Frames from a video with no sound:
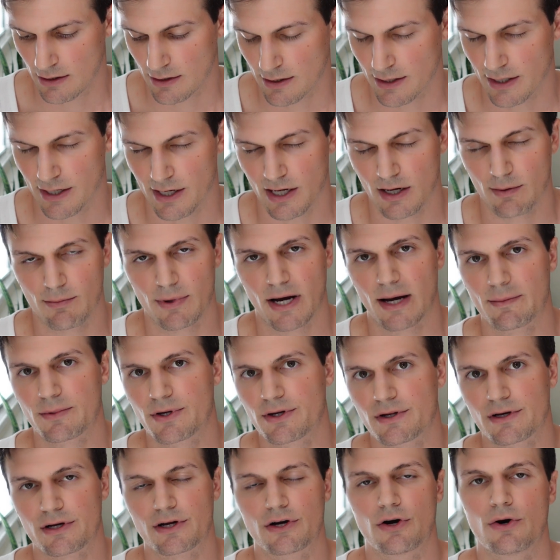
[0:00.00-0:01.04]
I'm
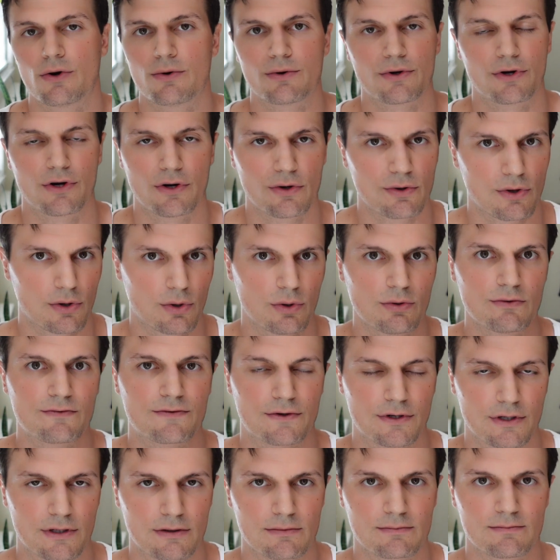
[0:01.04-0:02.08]
going to go
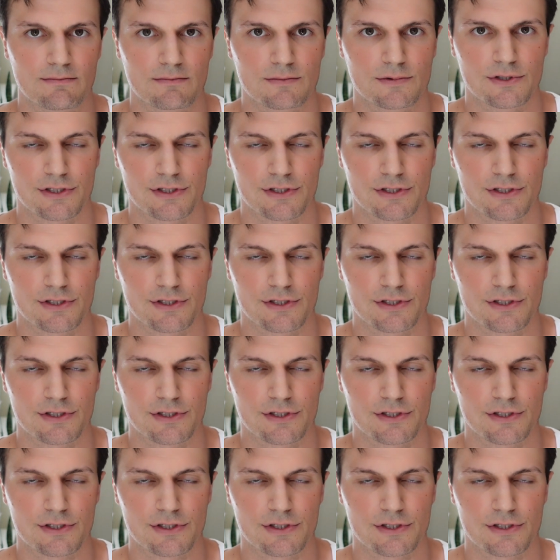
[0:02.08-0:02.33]
over,